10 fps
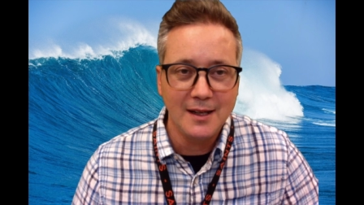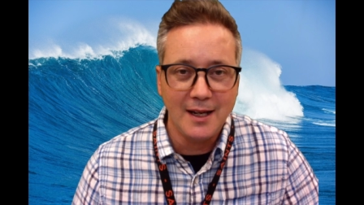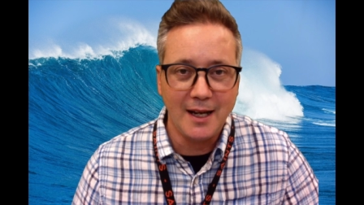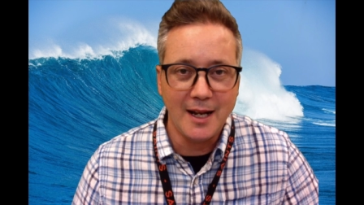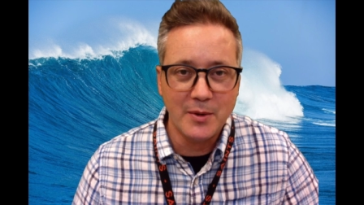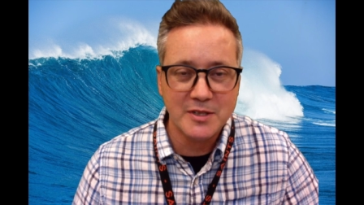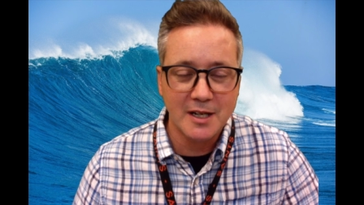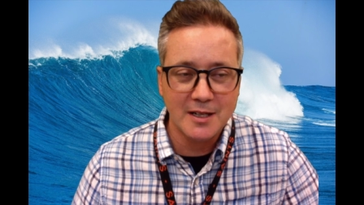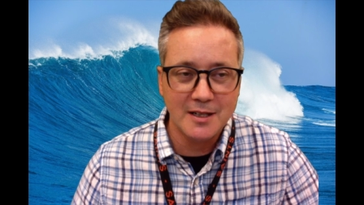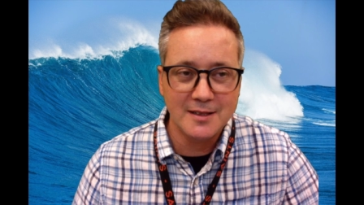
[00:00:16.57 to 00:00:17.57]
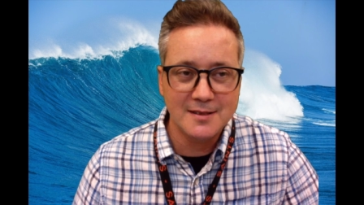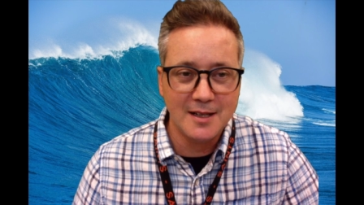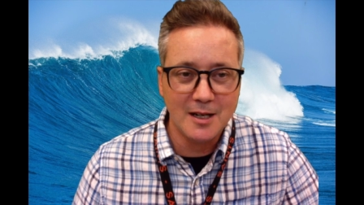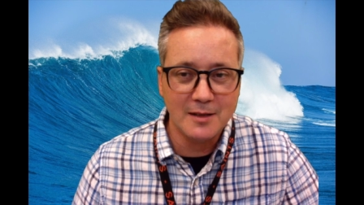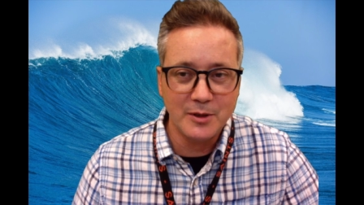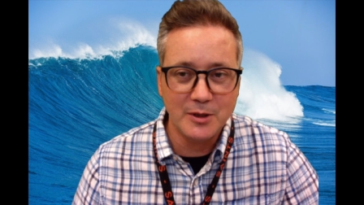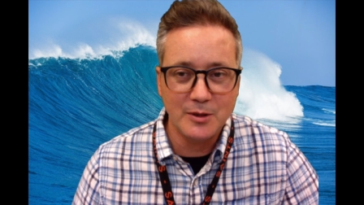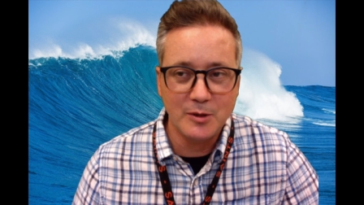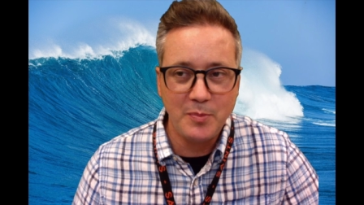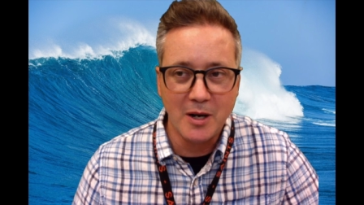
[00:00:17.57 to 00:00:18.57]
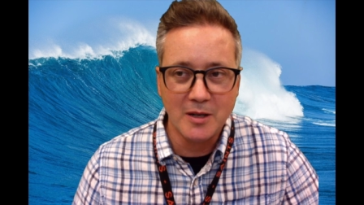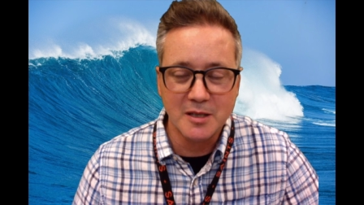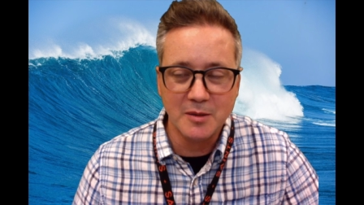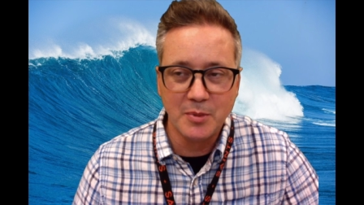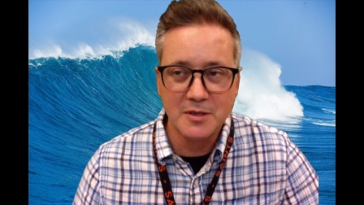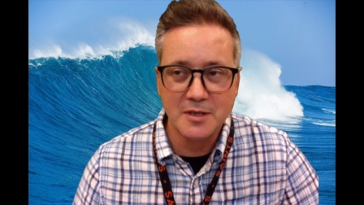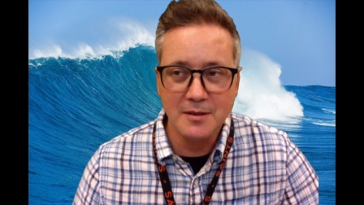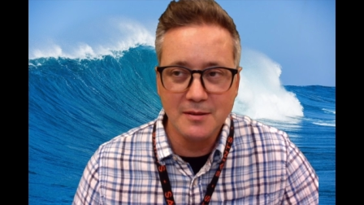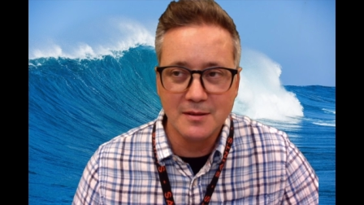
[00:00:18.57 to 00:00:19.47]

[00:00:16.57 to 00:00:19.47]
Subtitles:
And I wish I could see all of you parents in person